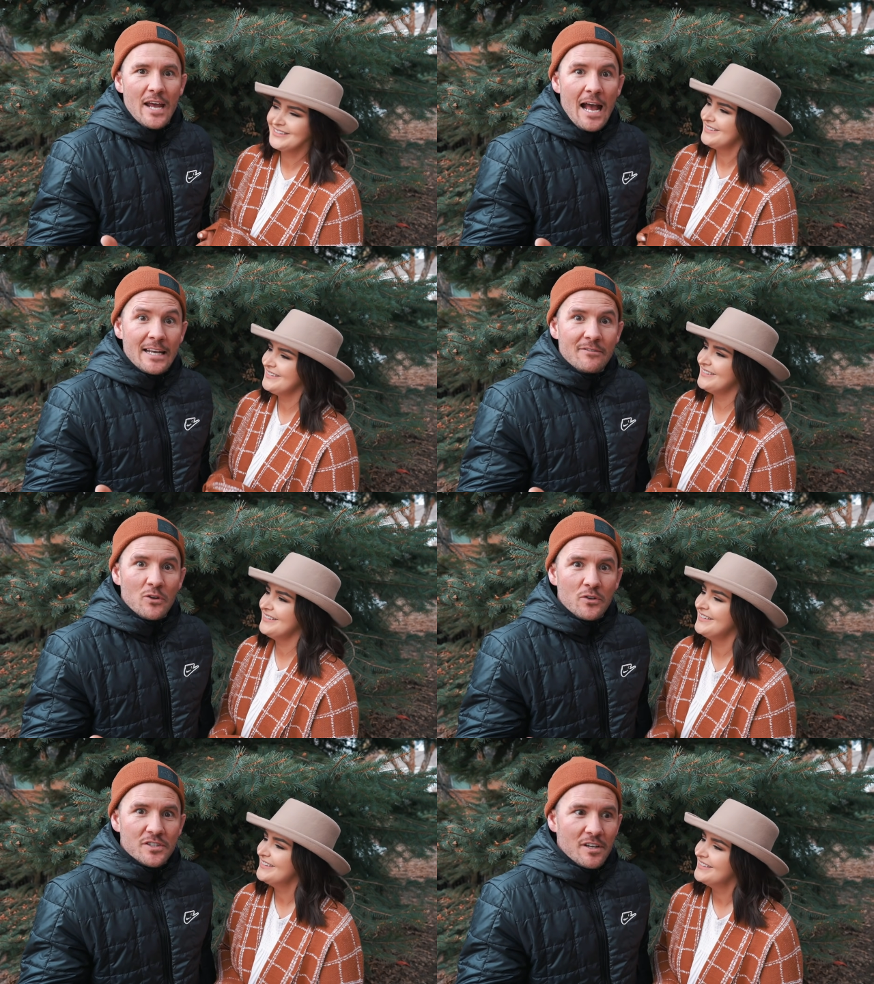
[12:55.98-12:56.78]
Speaker 1: I didn't even know
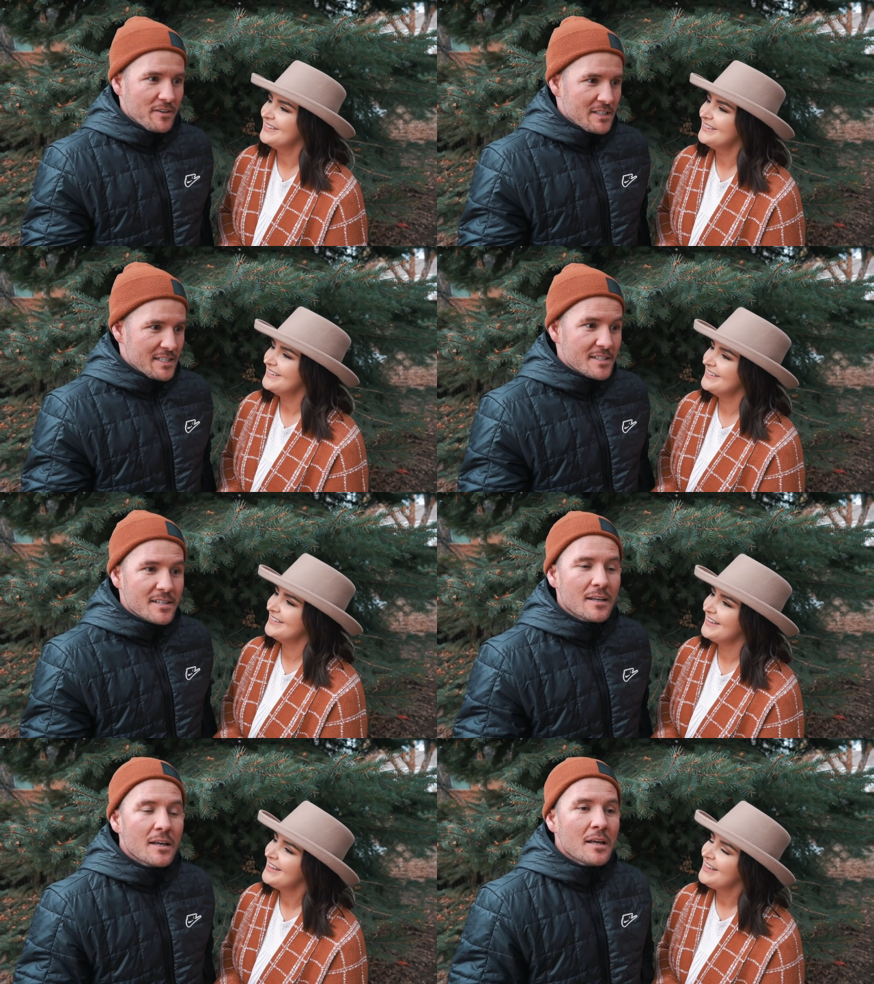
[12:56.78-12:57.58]
this stuff existed.
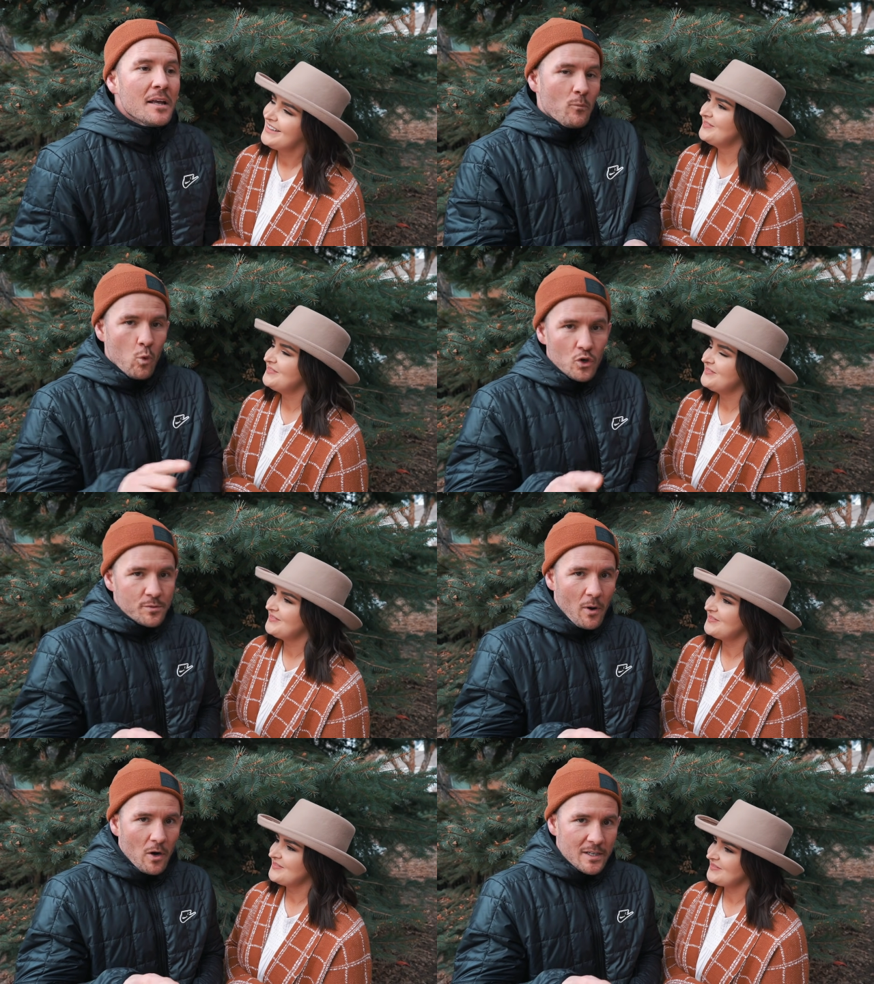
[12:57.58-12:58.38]
Worst
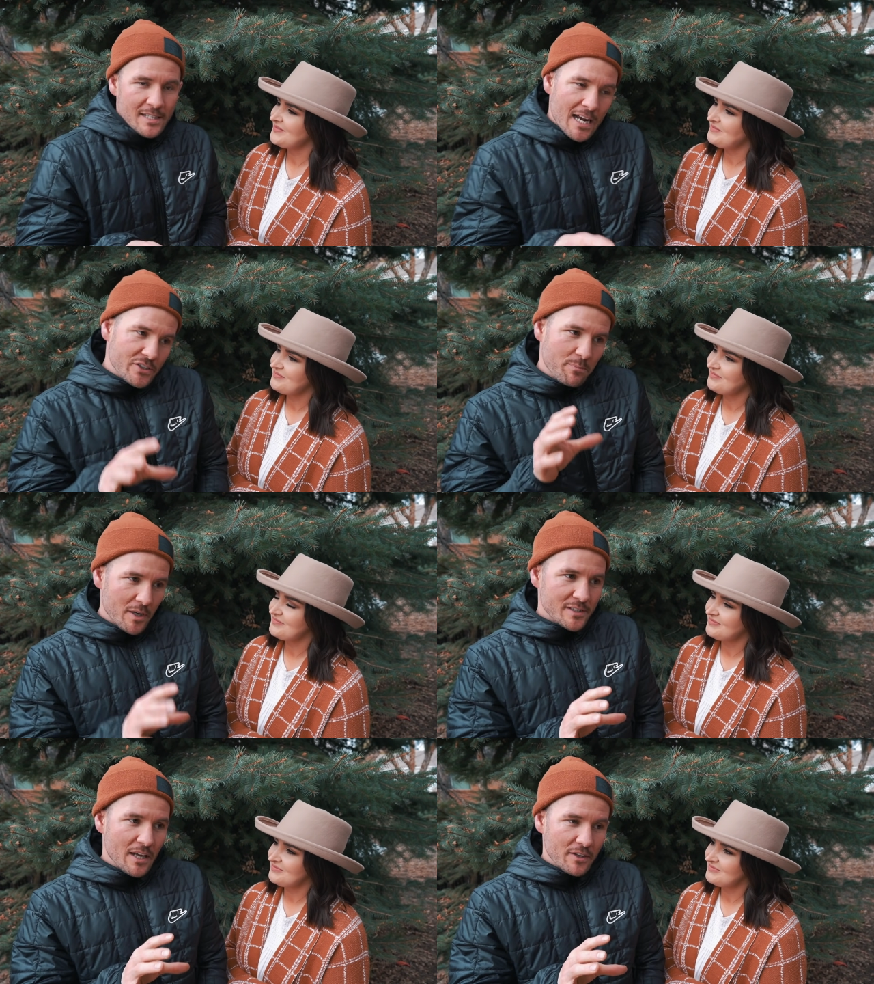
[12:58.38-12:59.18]
part is Ashley
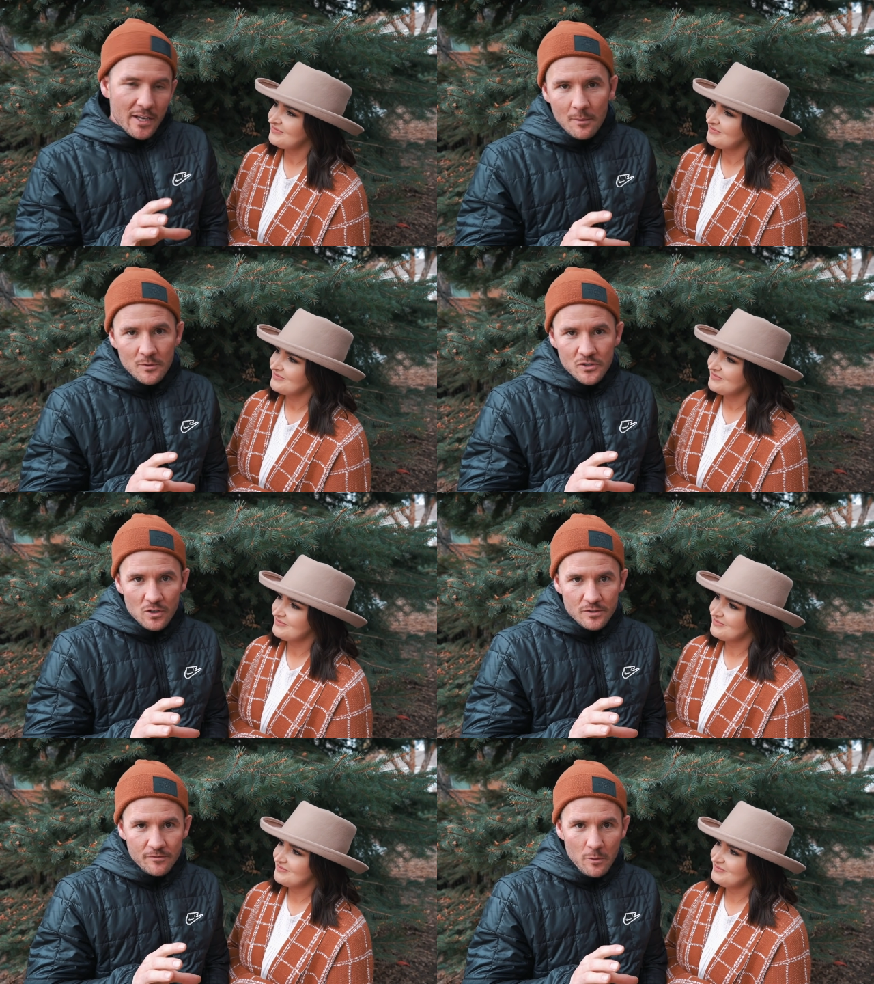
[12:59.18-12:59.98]
busts out the camera and starts
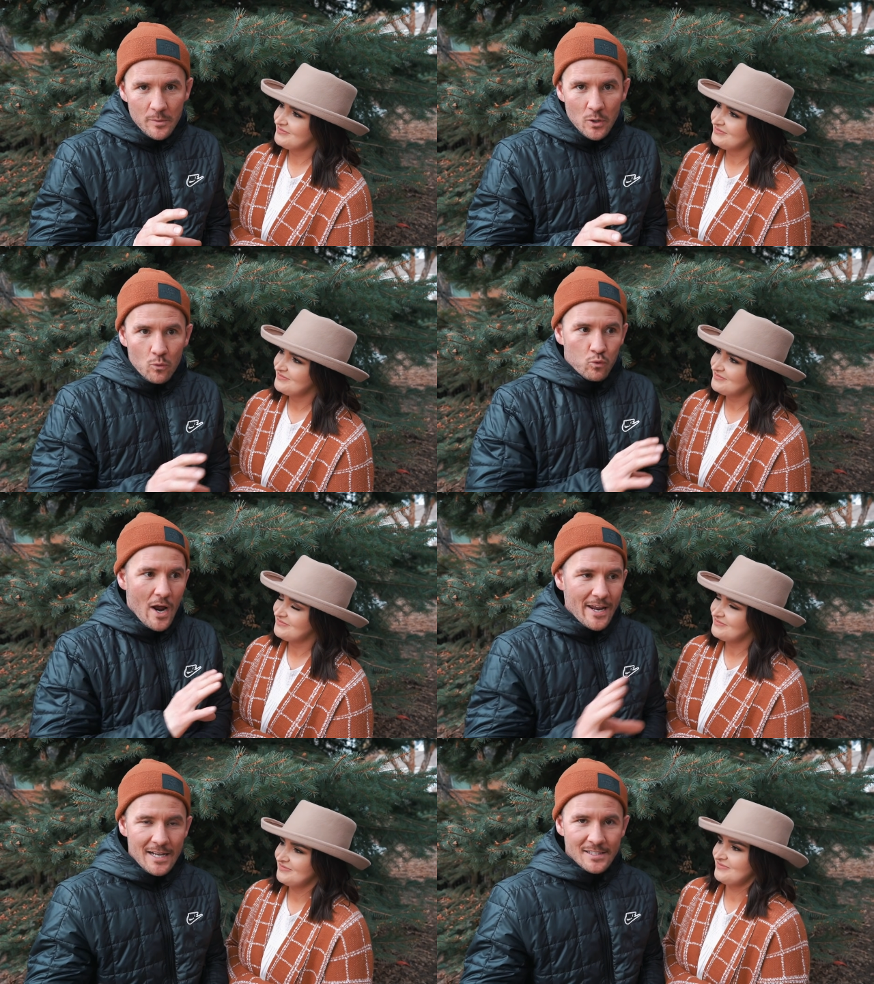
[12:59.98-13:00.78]
filming right
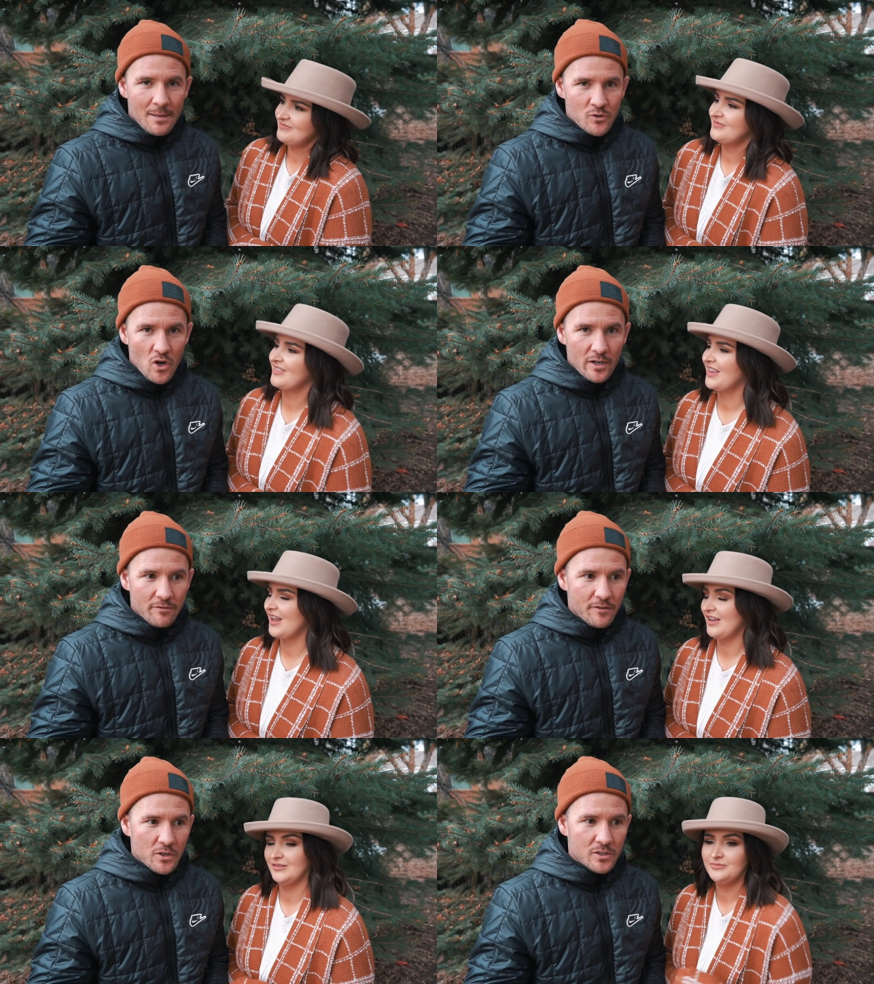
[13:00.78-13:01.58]
as I'm trying to
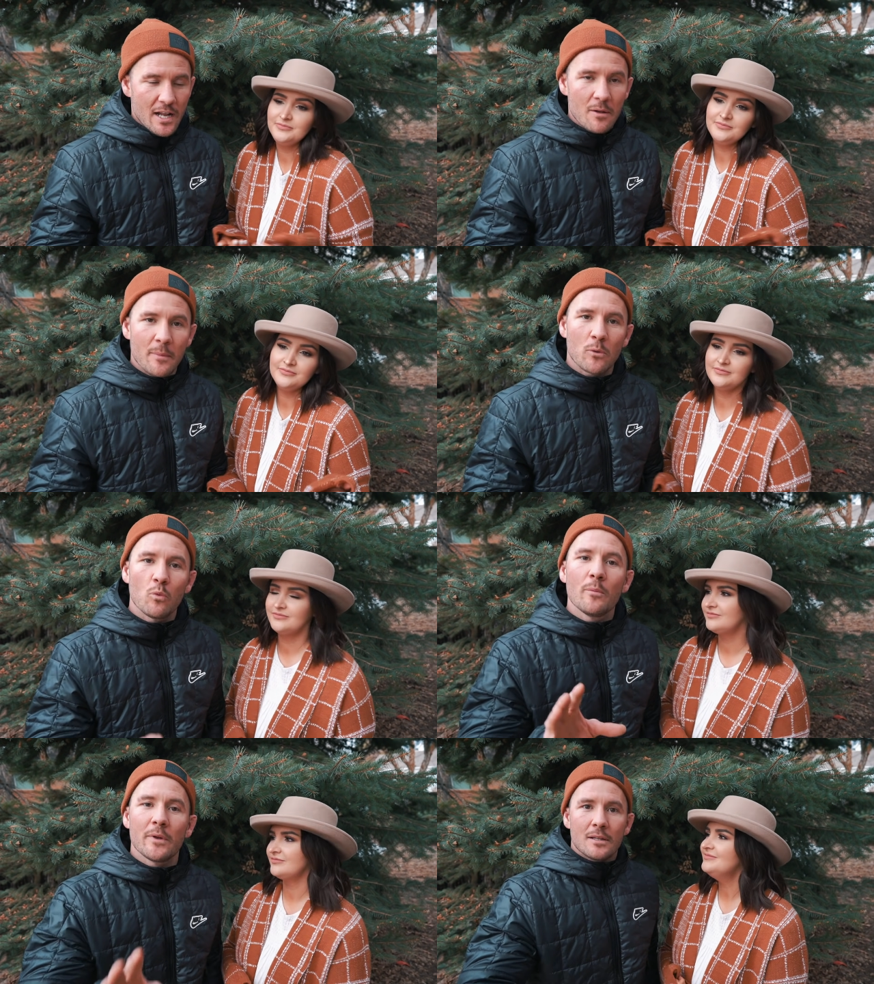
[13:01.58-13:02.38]
figure this out. I'm like,
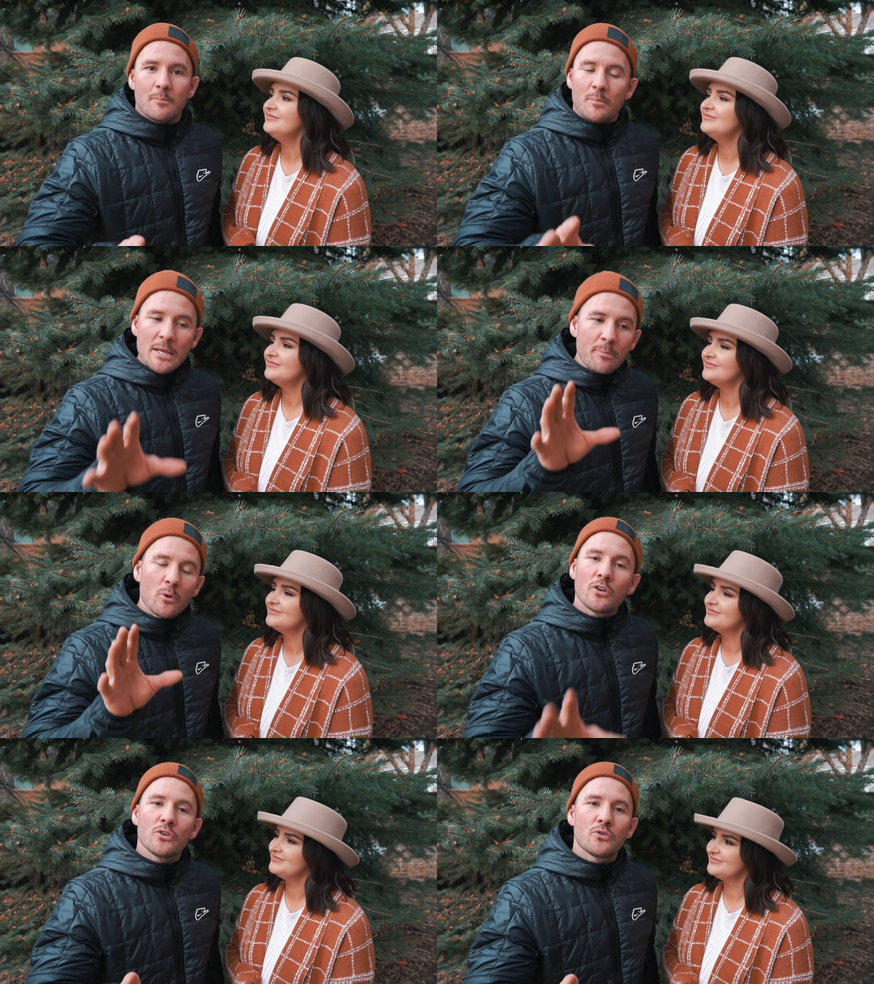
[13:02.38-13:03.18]
woman, people
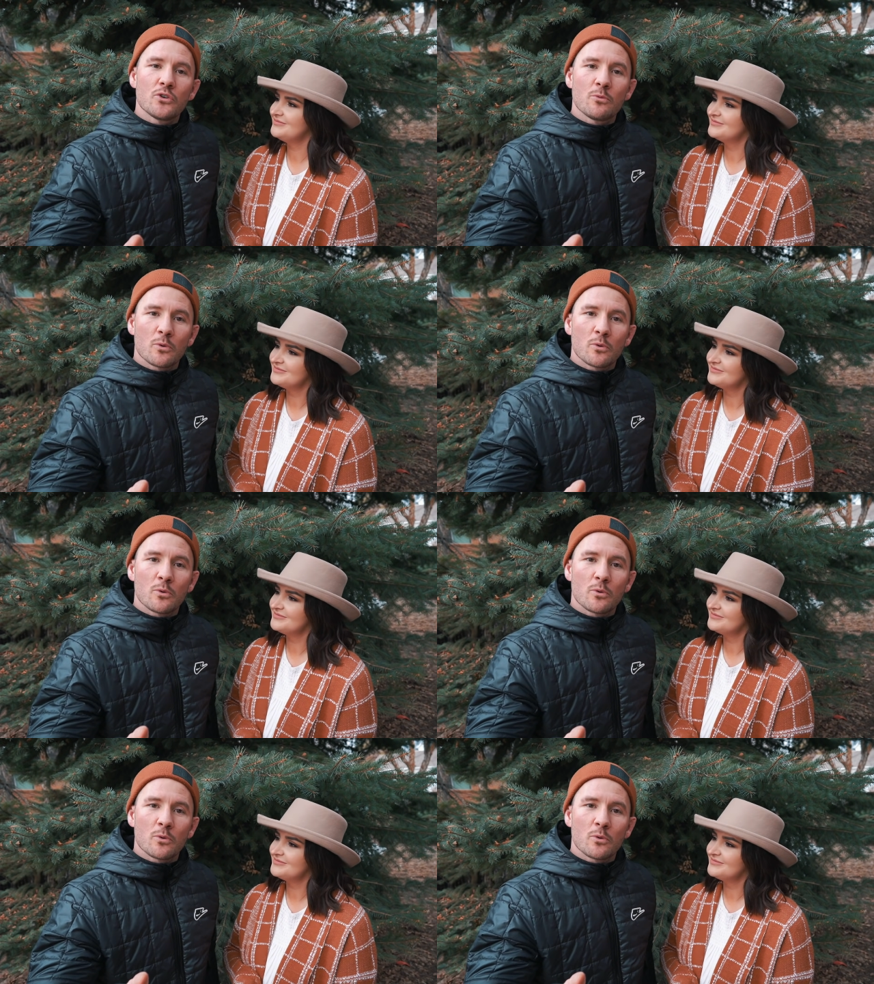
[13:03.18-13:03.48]
on YouTube